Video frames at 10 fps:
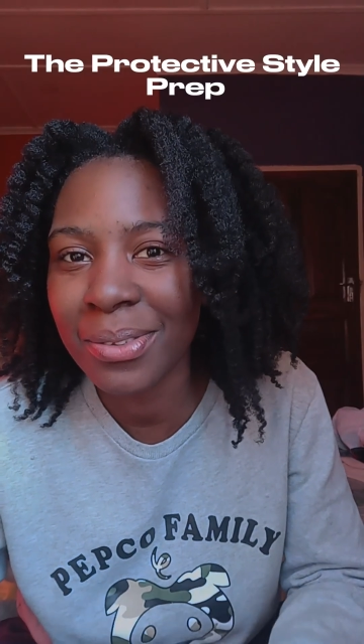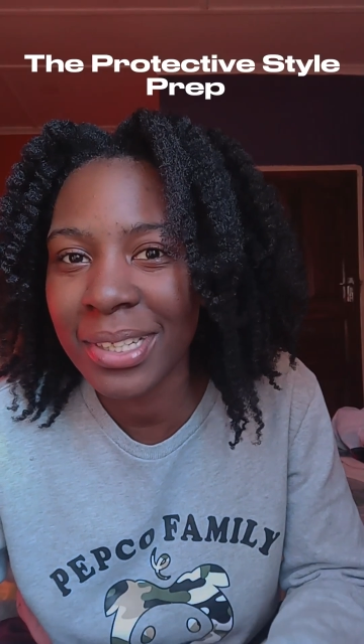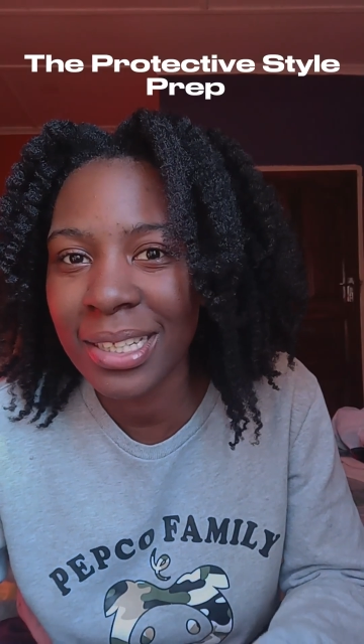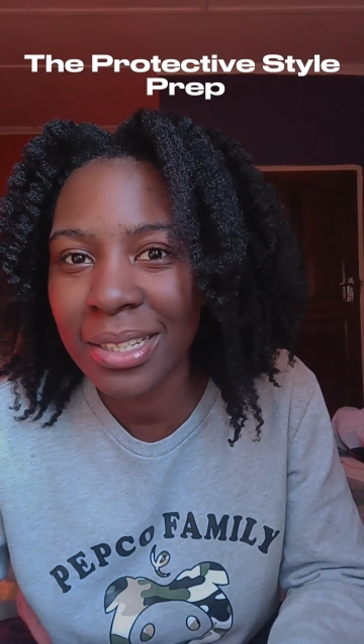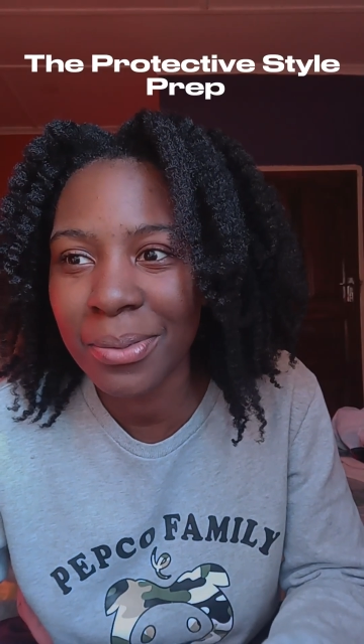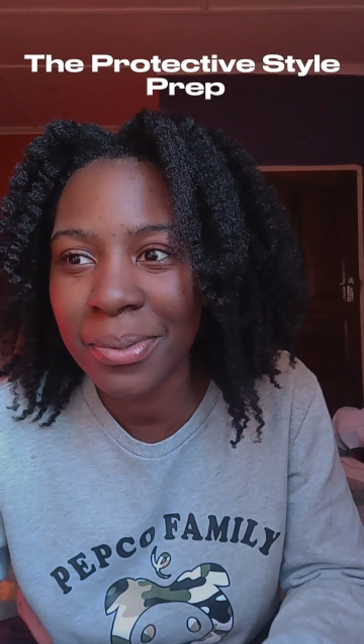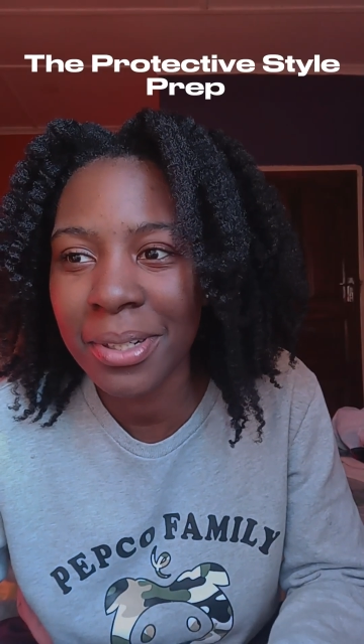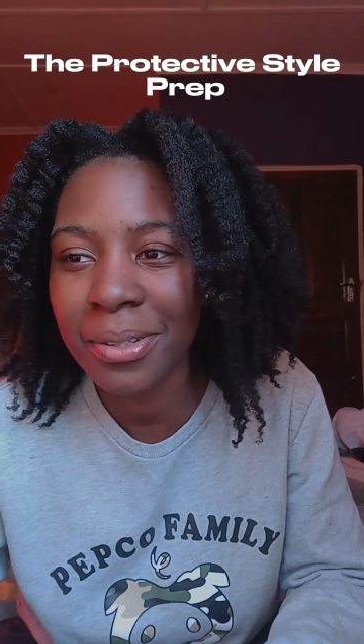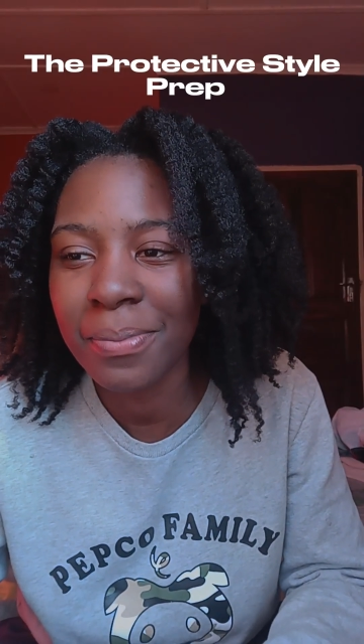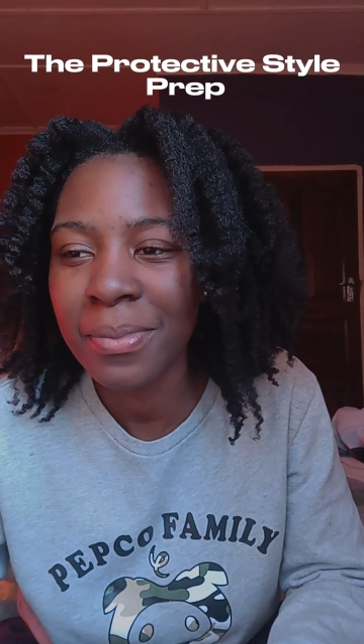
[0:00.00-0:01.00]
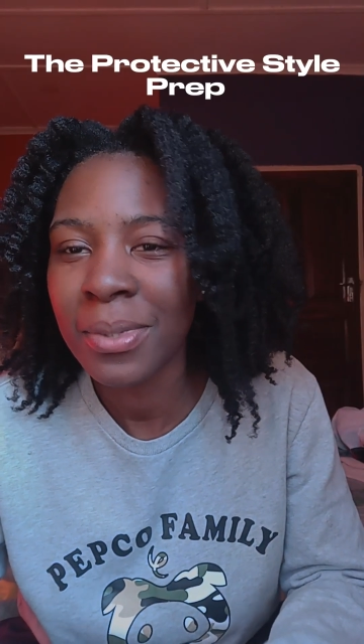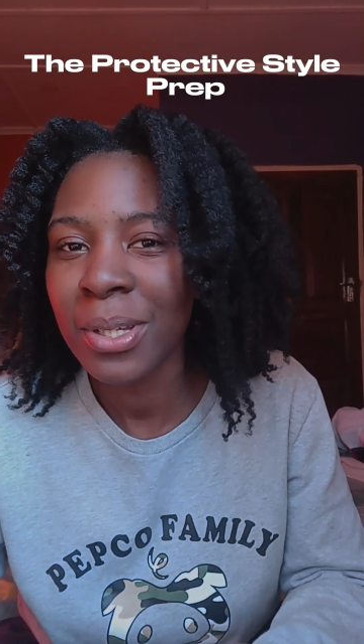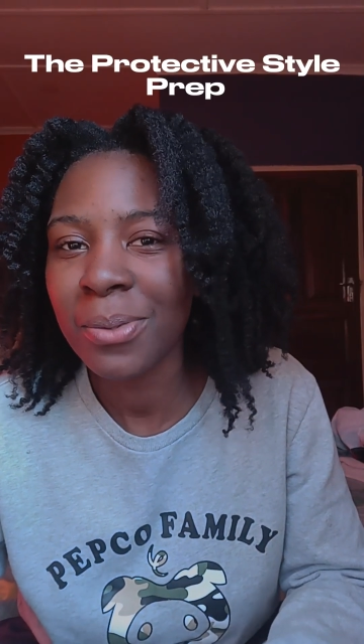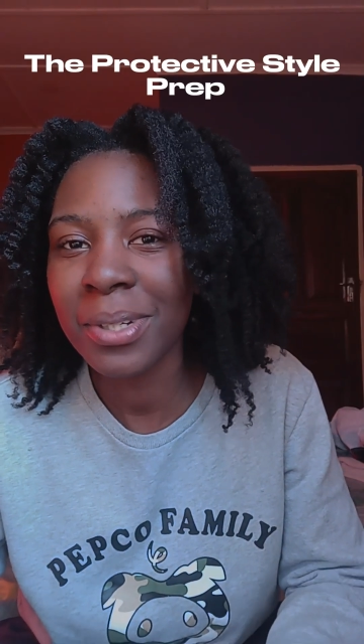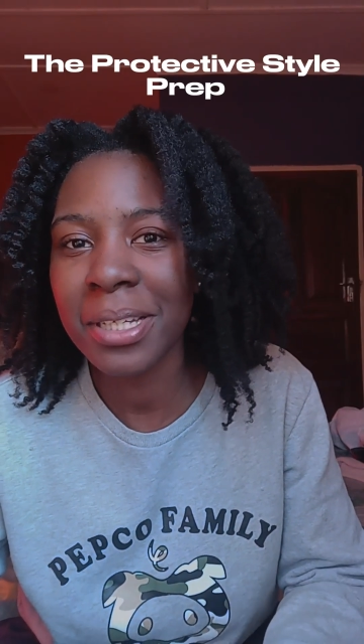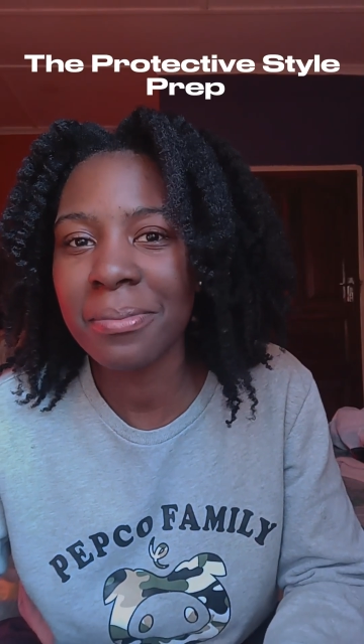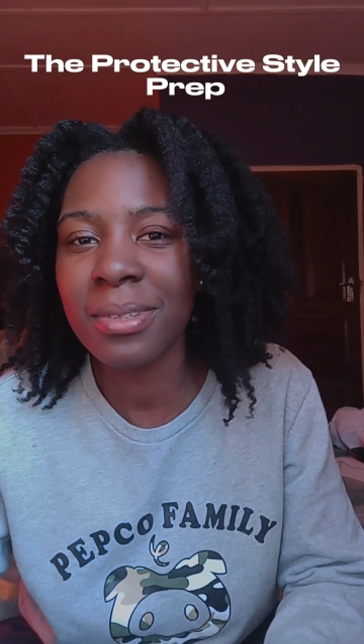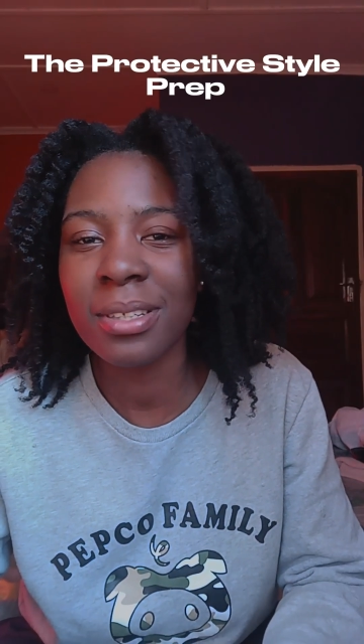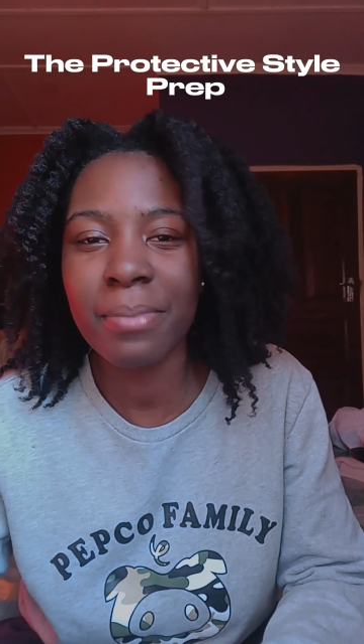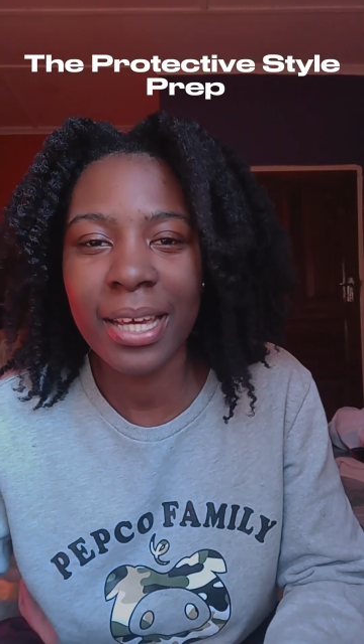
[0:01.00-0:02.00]
really well. What I
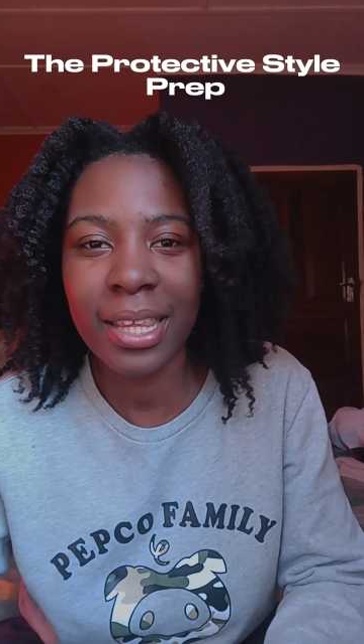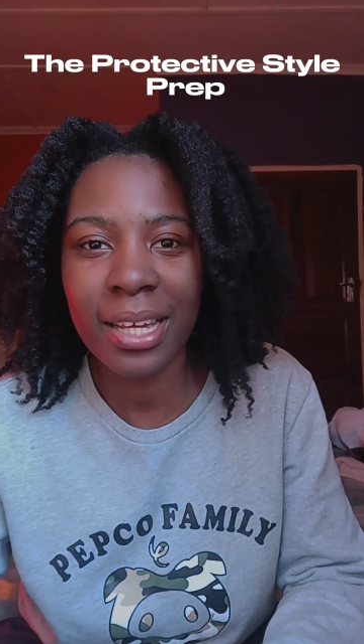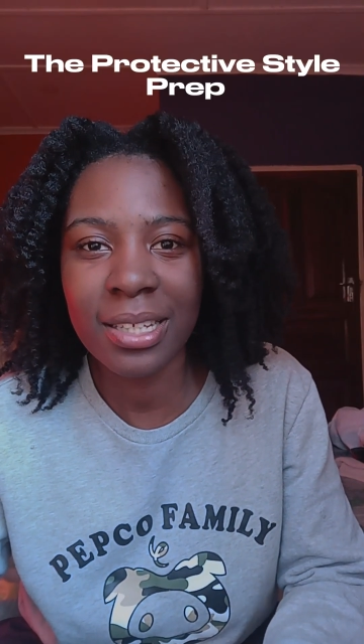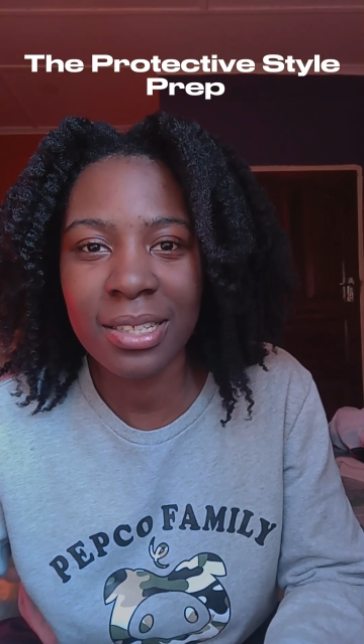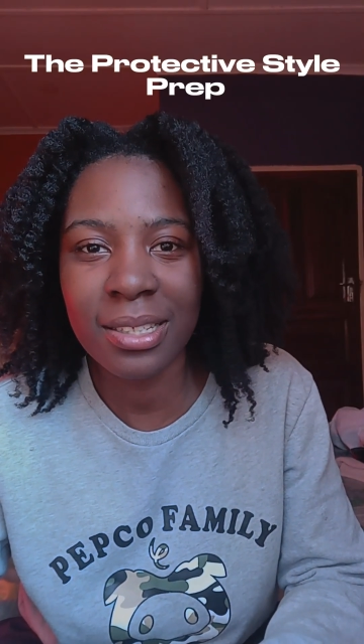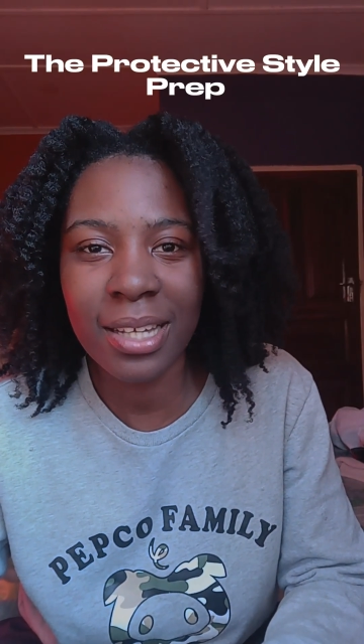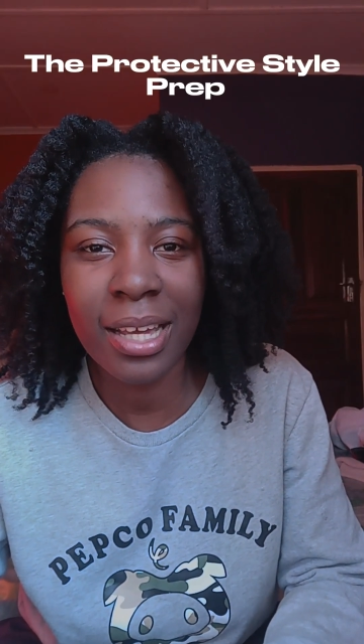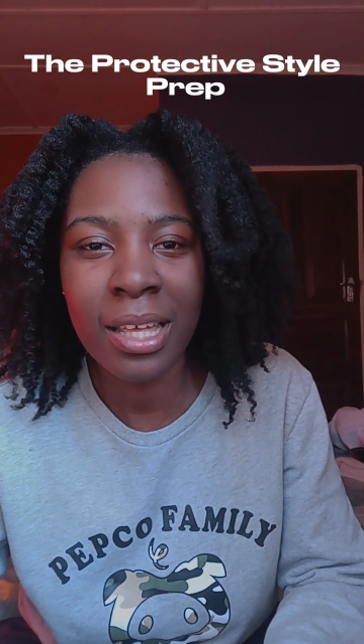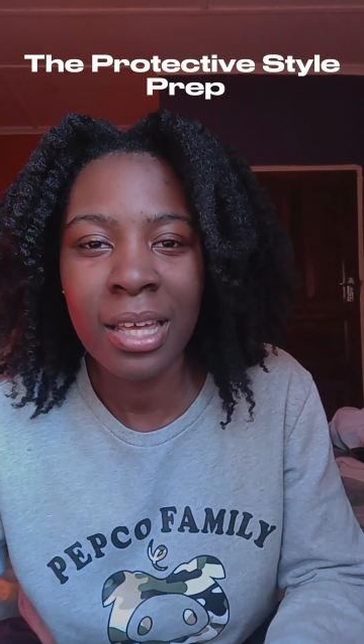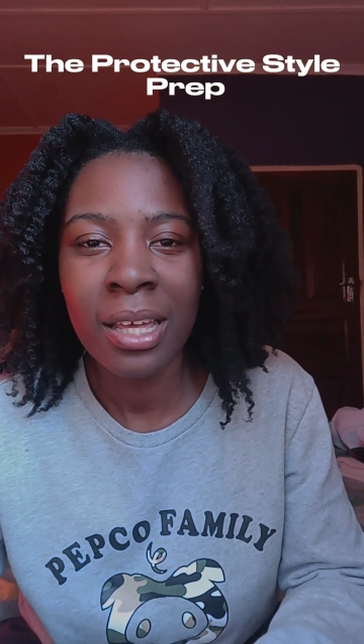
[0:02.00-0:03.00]
mean by that is that